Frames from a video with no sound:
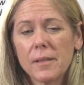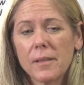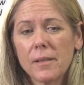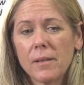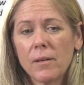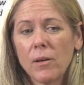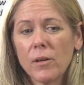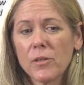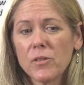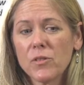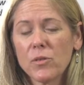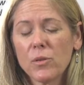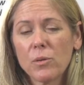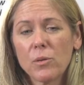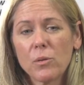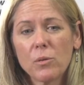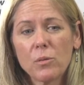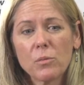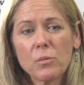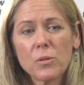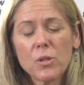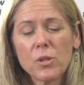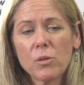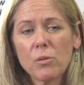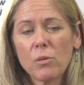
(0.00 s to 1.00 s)

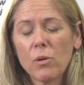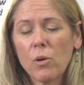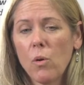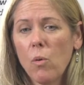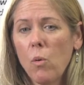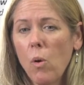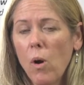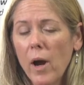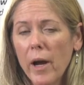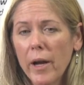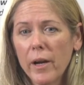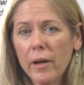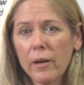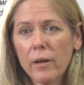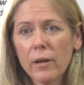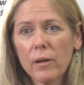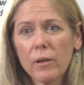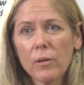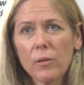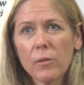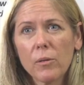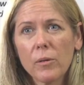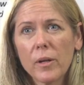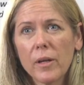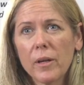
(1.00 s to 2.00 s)
also to
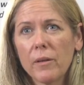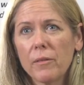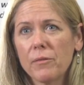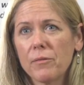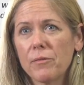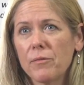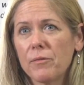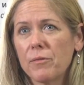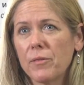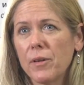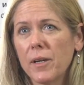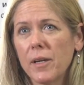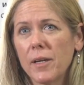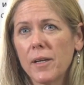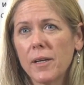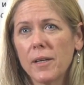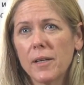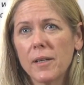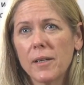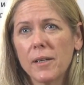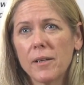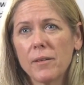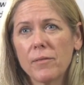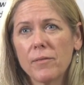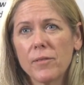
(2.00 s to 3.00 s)
inquire if
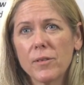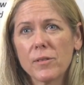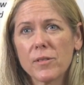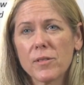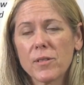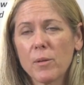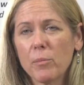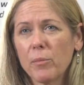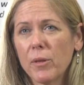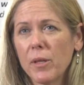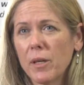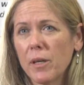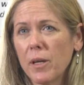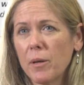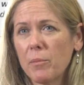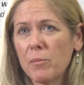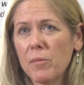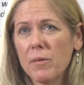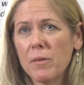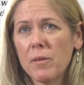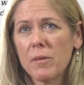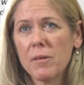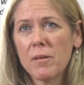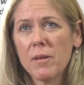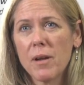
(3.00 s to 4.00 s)
there's something
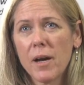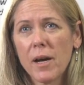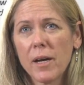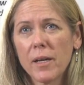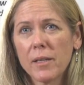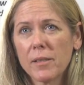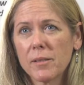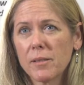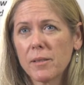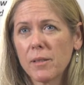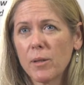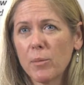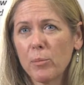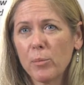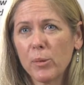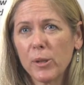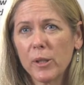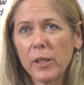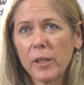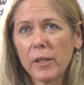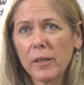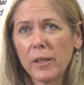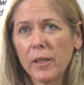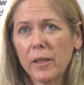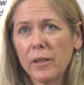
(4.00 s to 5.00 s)
I'm not
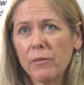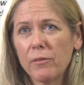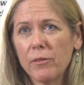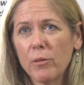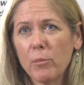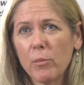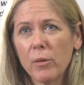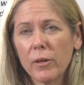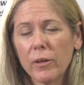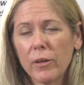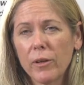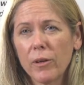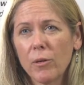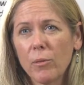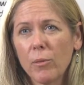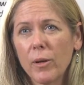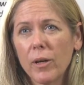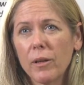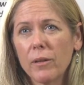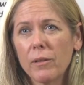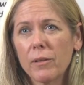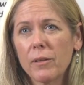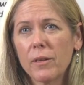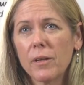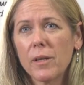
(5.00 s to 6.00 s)
completely familiar with,
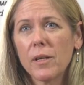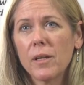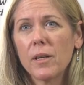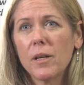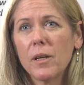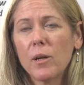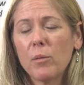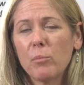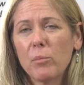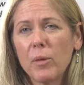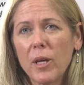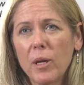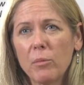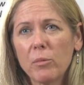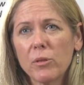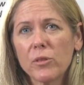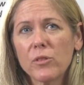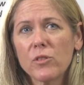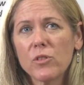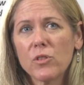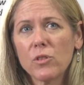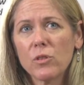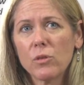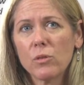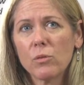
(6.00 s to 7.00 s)
be able
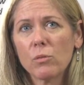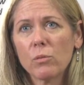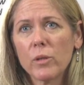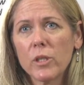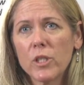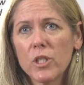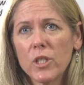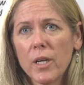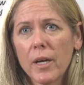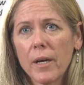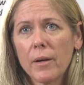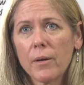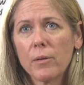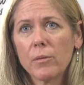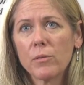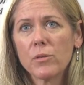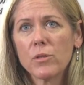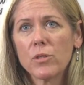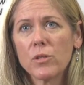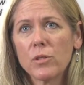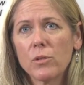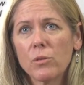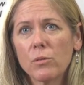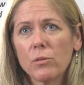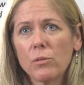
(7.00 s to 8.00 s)
to reach out
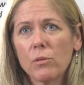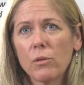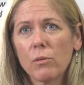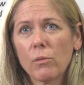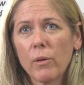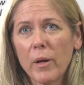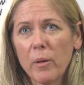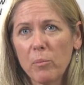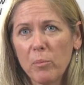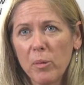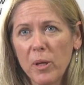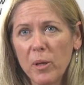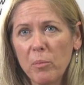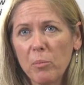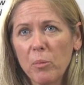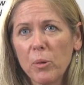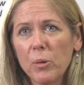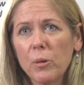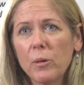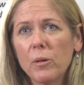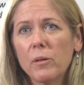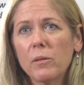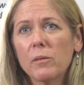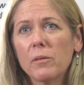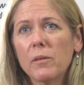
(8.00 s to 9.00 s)
to the right
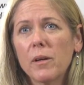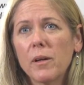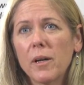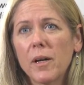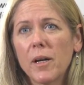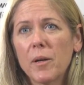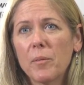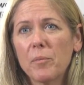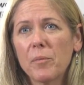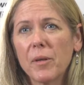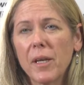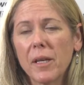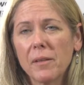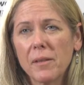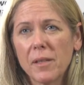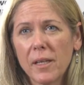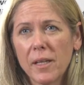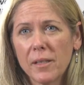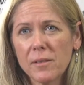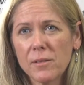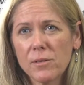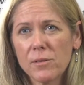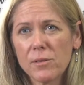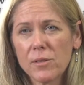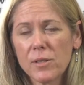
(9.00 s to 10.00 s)
people, get the
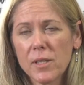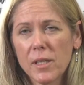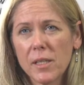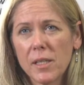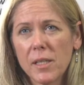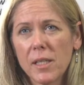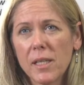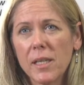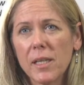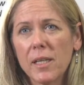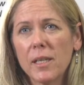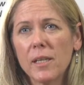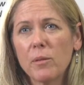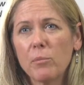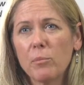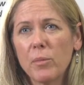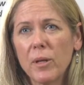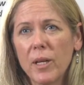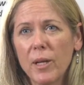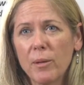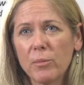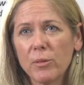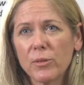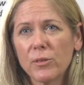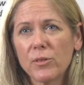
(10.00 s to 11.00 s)
answers I need, and be
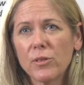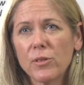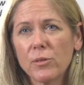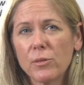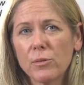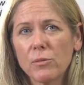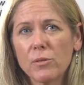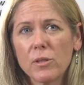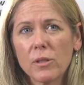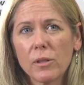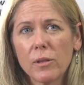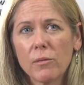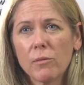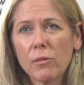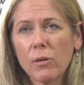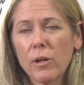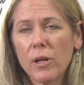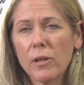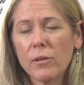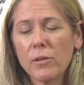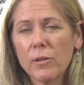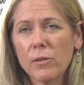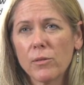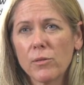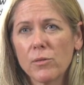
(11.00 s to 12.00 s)
able to deliver
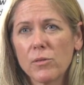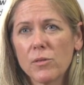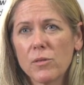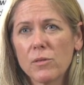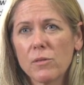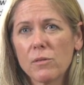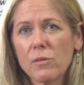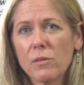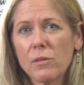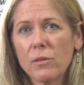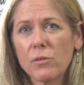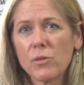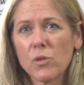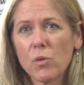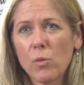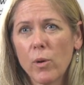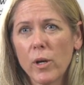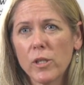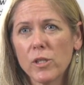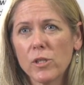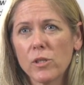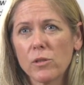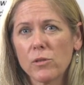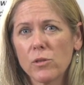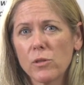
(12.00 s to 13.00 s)
on those
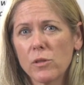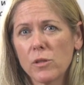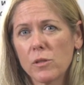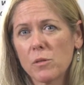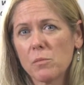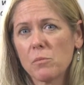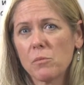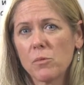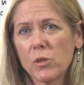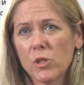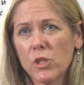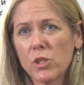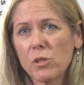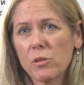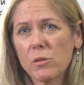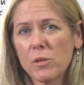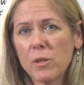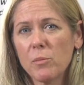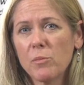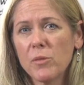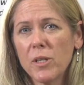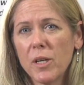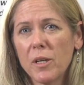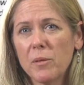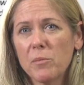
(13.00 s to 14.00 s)
questions, which
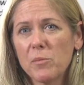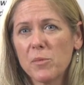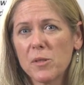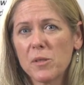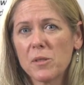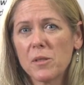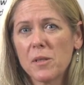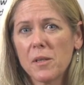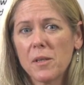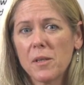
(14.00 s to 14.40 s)
sometimes